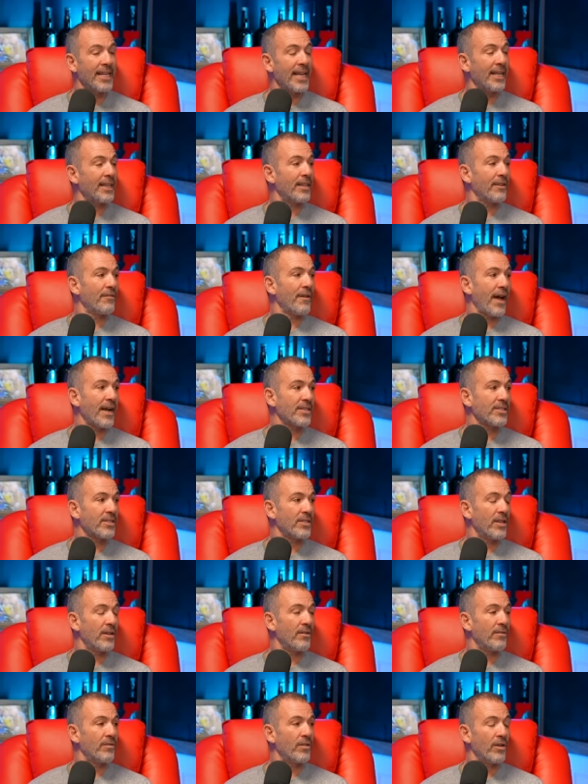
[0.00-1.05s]
get the vac-
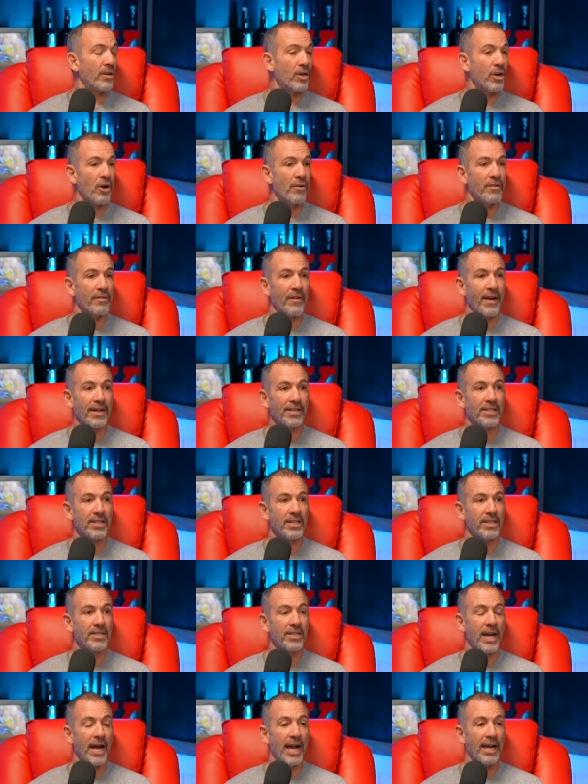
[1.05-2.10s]
the the COVID vaccine
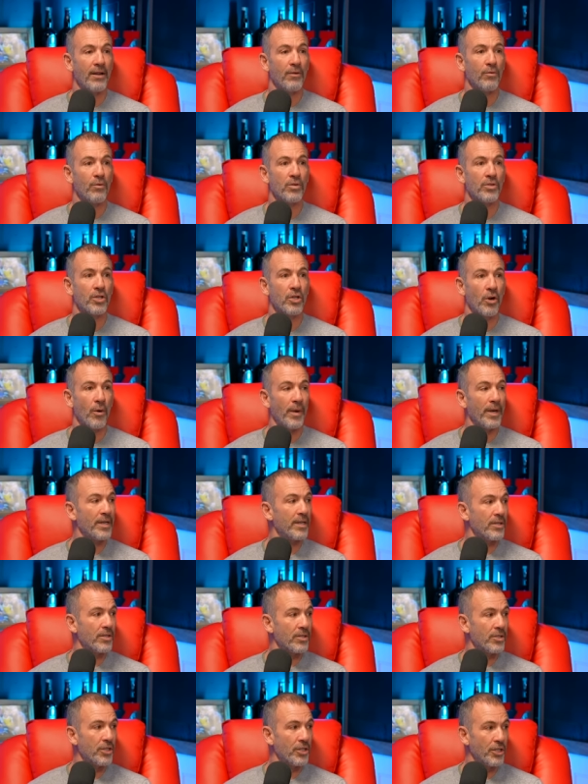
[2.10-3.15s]
is I was going
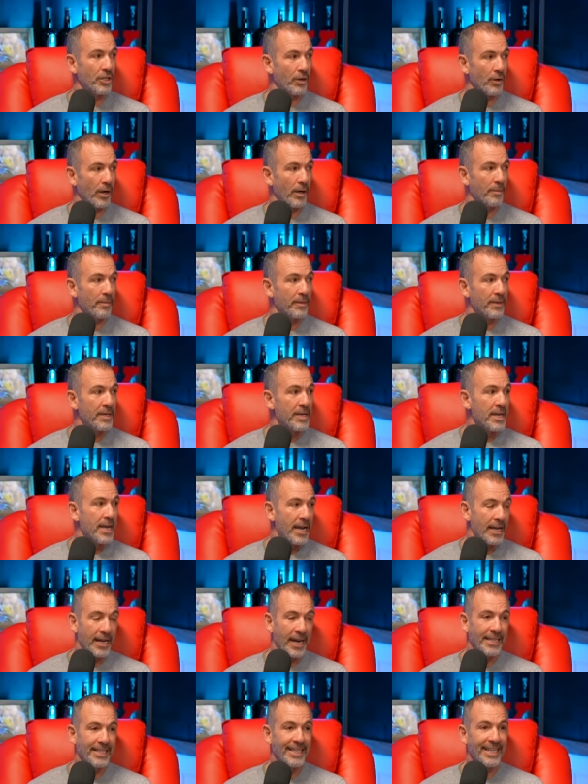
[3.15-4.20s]
to Europe
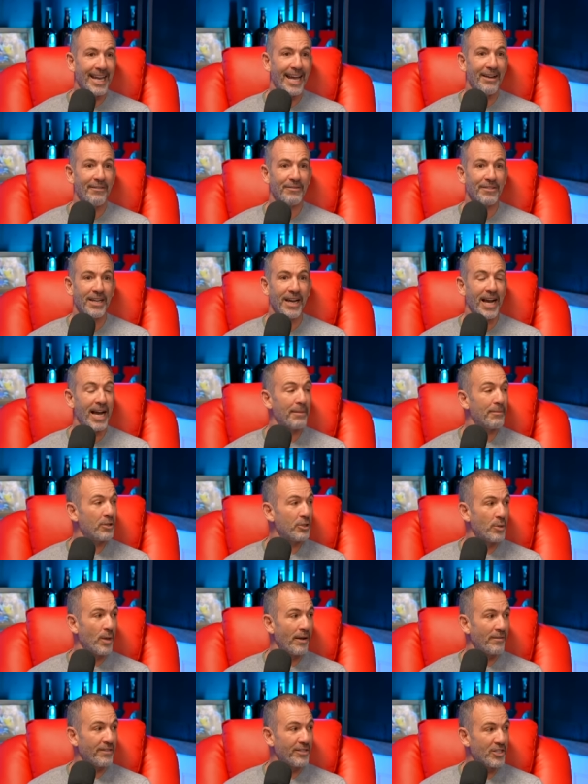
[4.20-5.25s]
and I didn't have time because
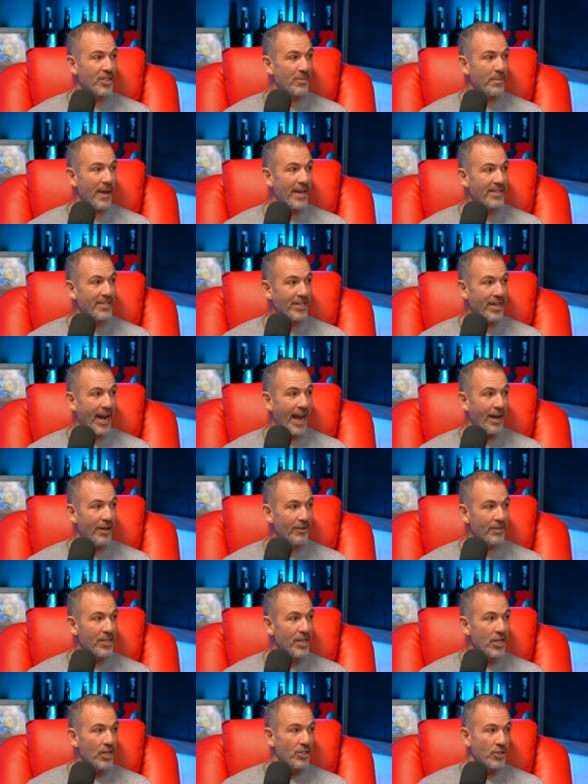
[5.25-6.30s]
you have to space it out.
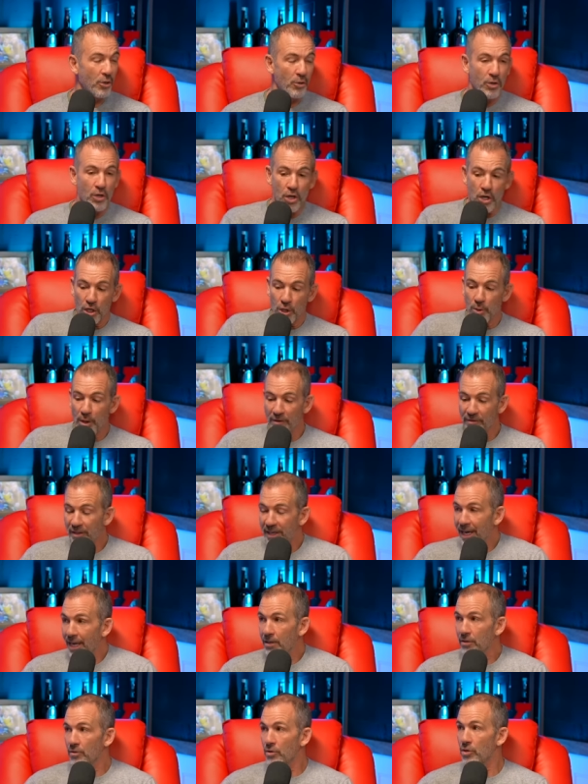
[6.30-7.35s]
So you have to
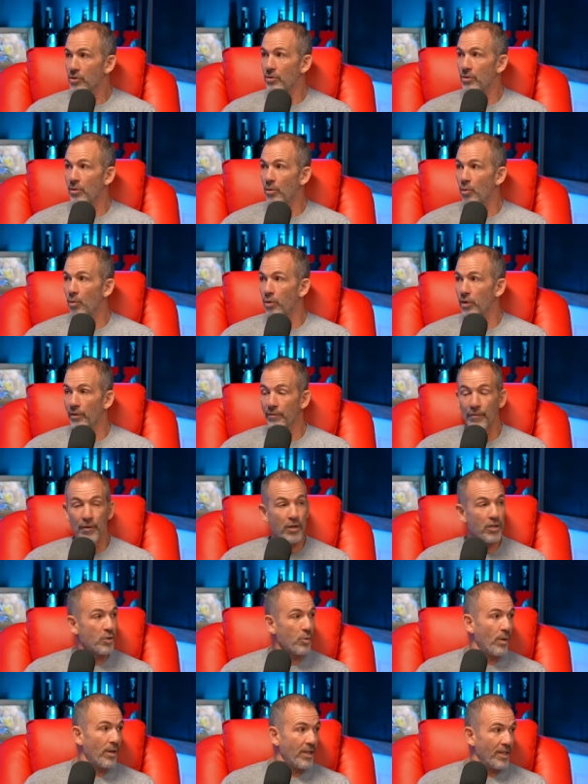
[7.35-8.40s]
get the
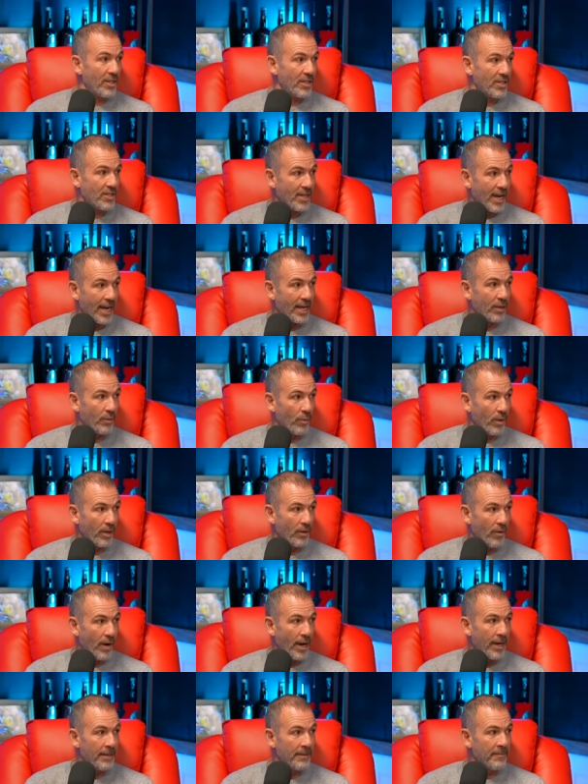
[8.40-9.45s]
first one, then the second one,
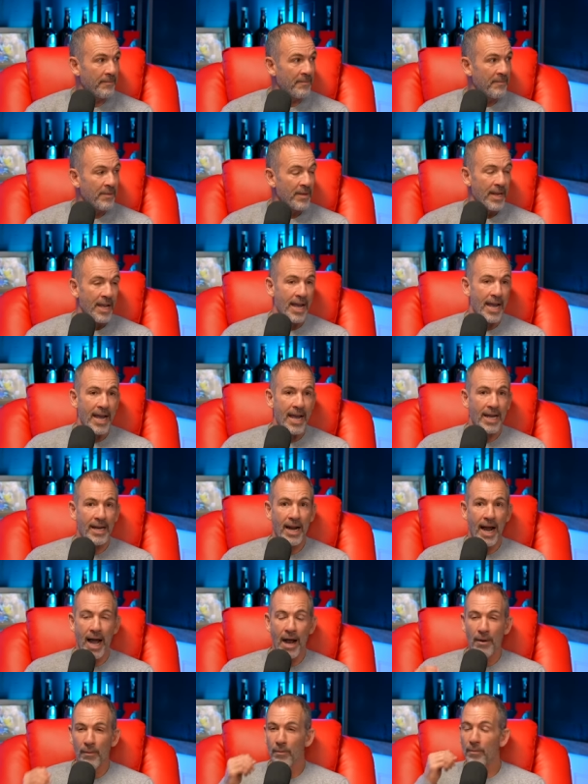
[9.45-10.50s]
right? And
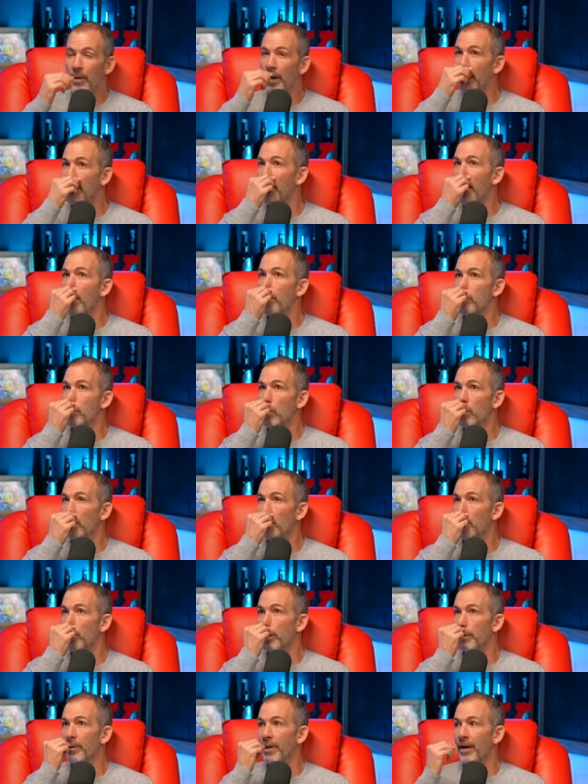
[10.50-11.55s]
I, but I was going to
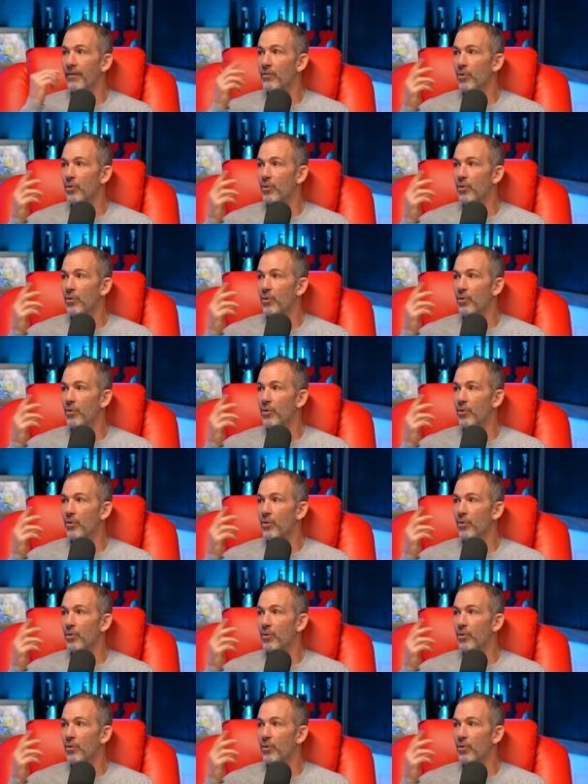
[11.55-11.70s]
Europe, and of